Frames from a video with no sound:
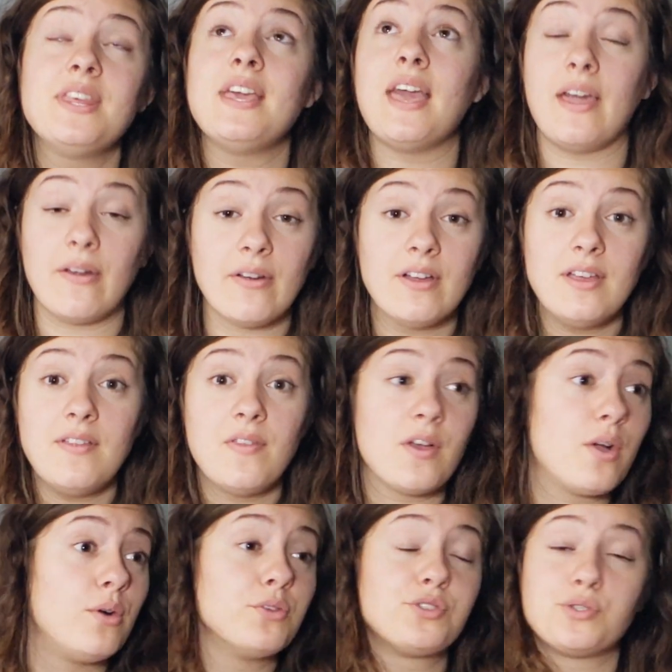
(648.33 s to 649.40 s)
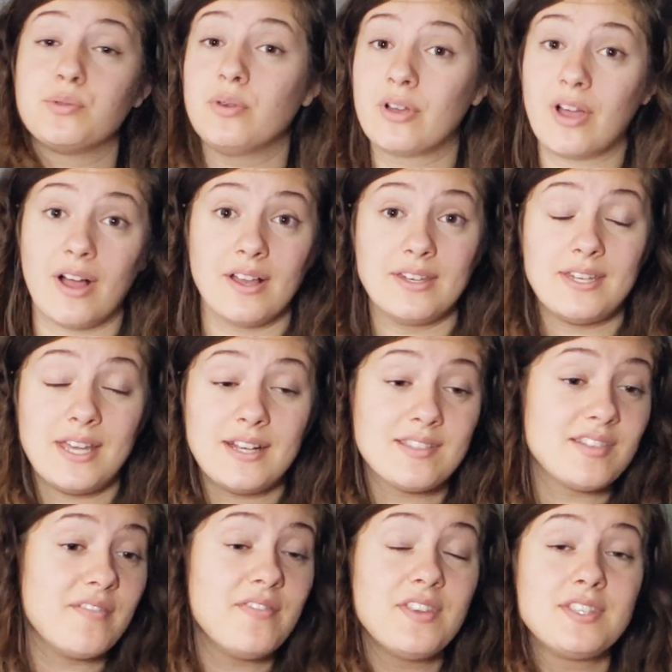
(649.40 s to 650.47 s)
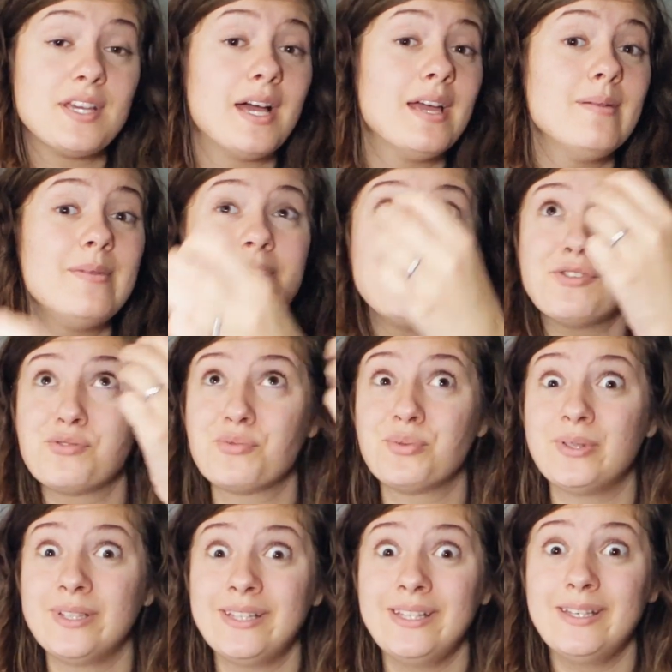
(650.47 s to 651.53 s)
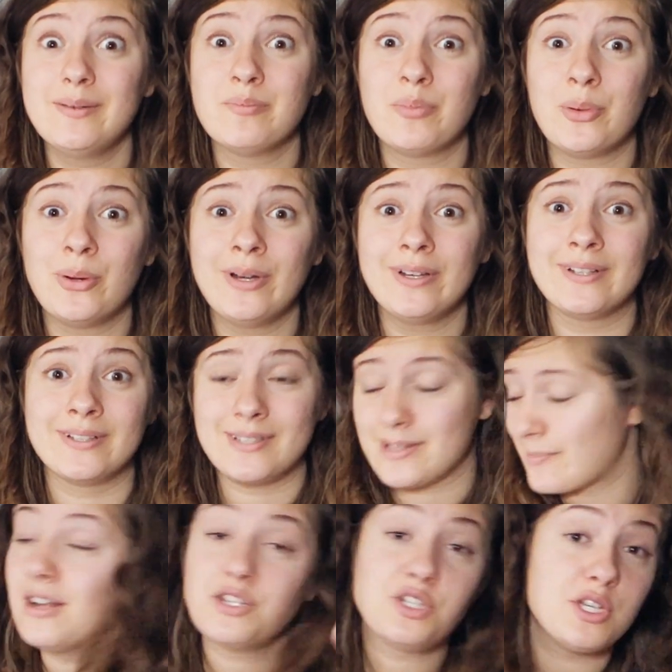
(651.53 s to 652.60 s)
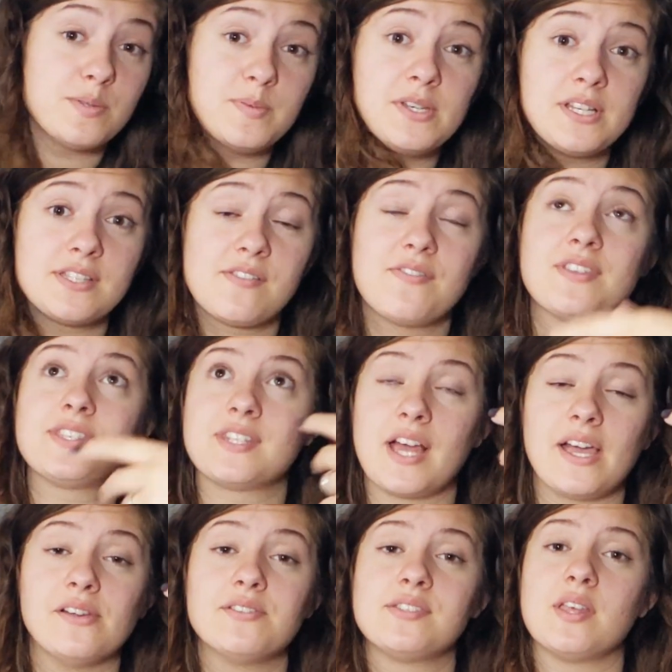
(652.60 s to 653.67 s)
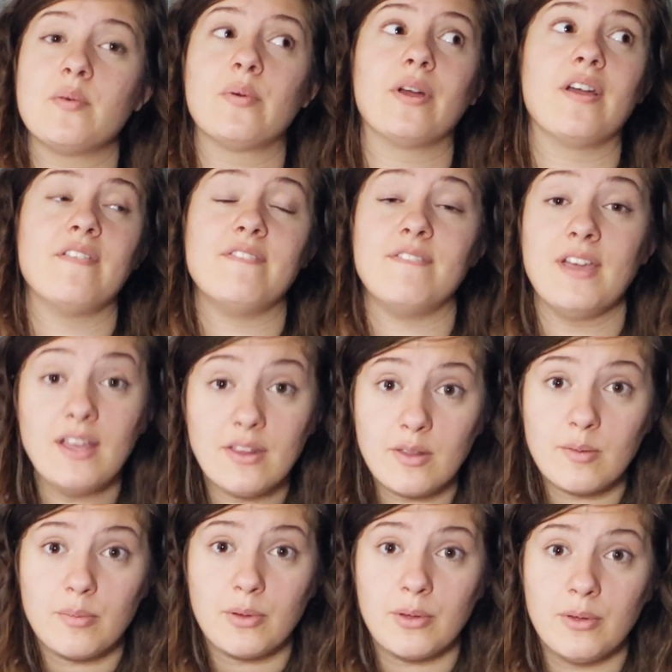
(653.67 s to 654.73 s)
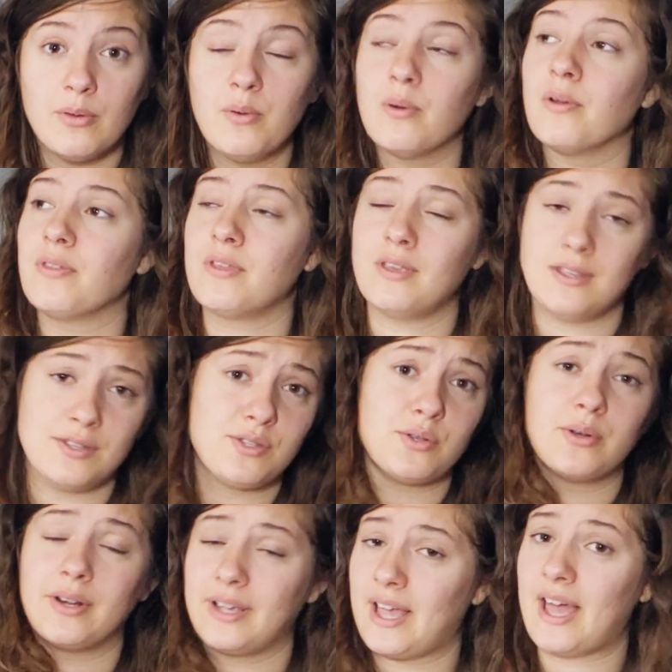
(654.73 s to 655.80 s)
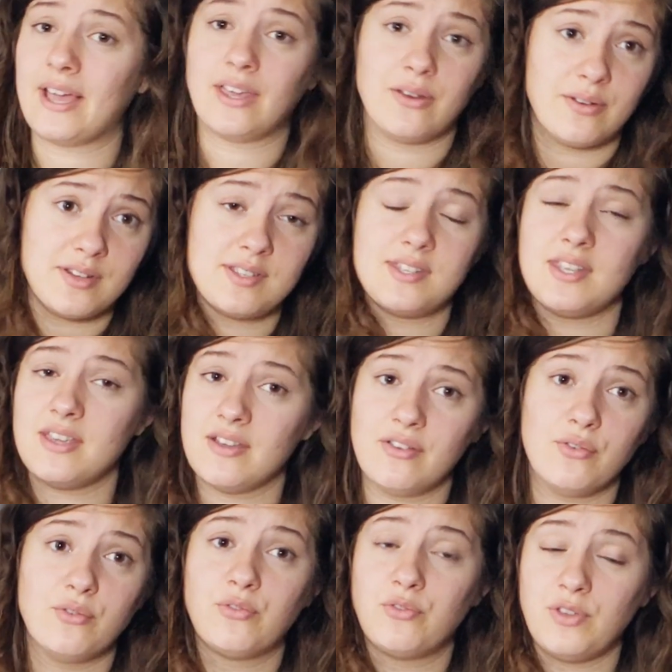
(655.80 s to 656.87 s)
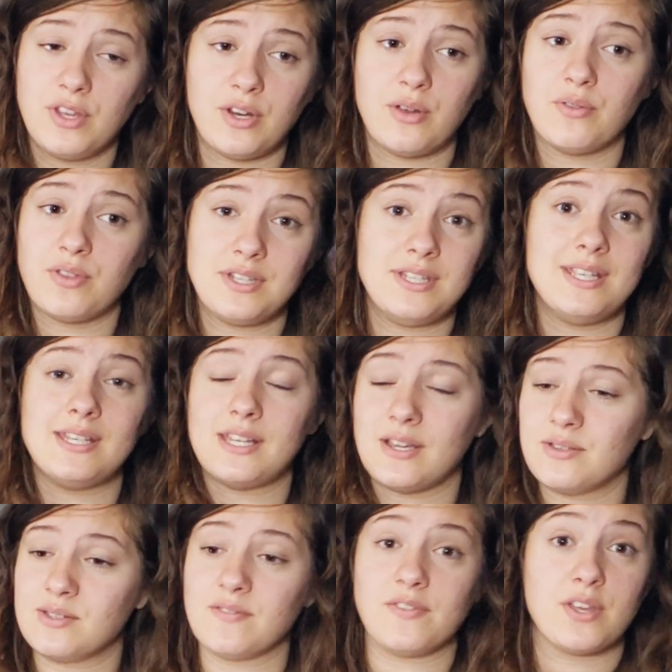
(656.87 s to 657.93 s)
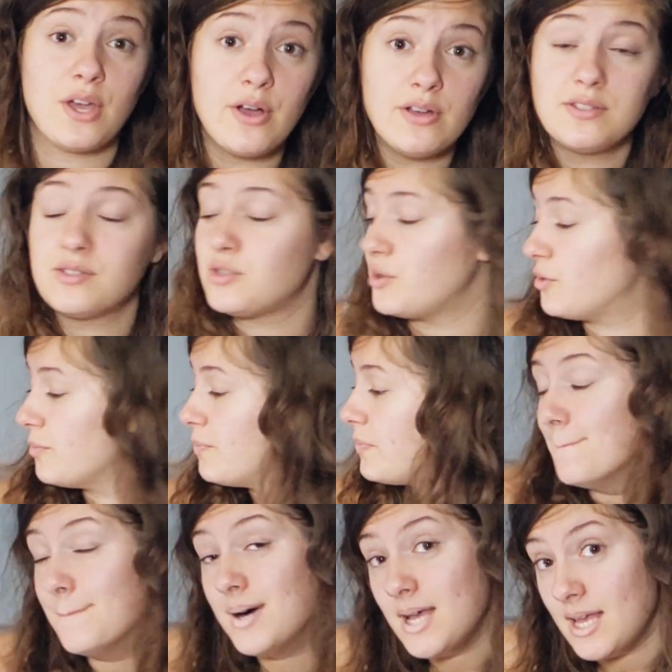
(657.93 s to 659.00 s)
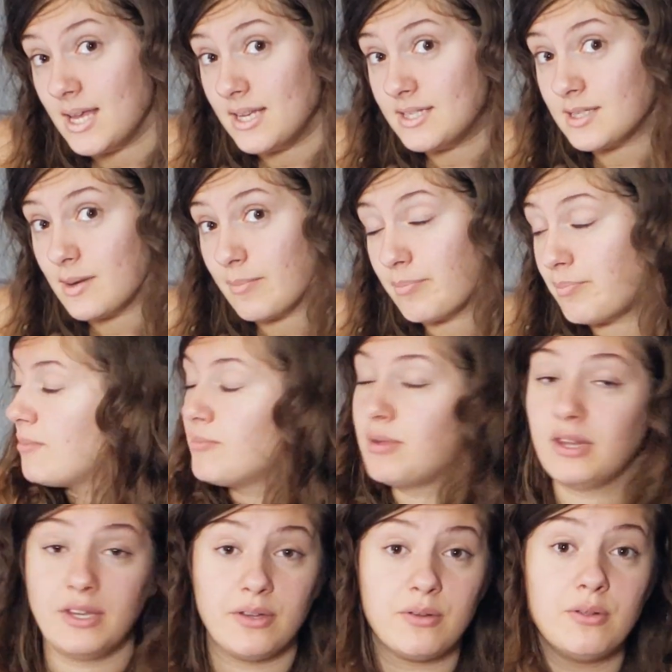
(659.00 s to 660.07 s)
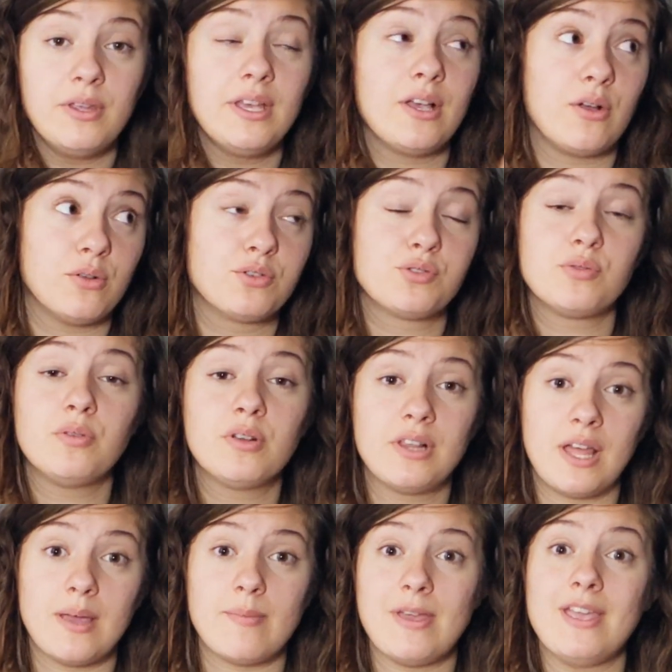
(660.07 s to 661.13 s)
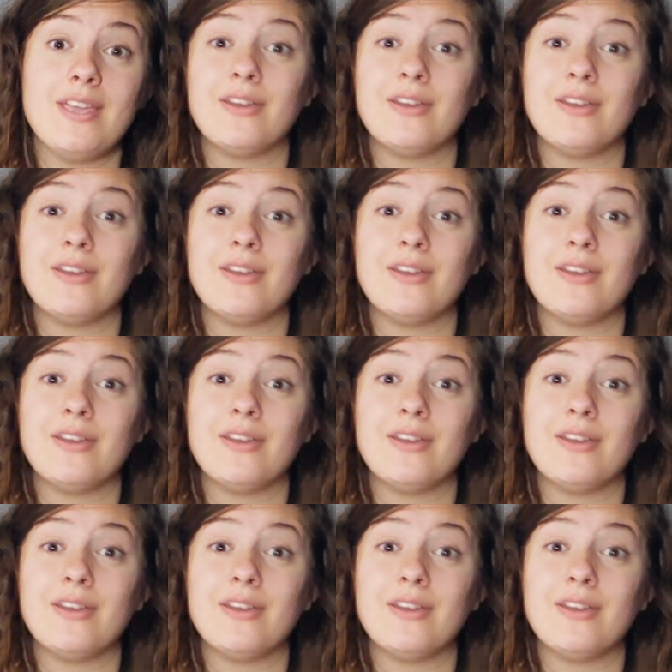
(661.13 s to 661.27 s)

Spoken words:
the era and the cultural context of the time is really important. Not just because of the styles that were available or the historic accuracy of, you know, the details of the costume, but political and cultural climate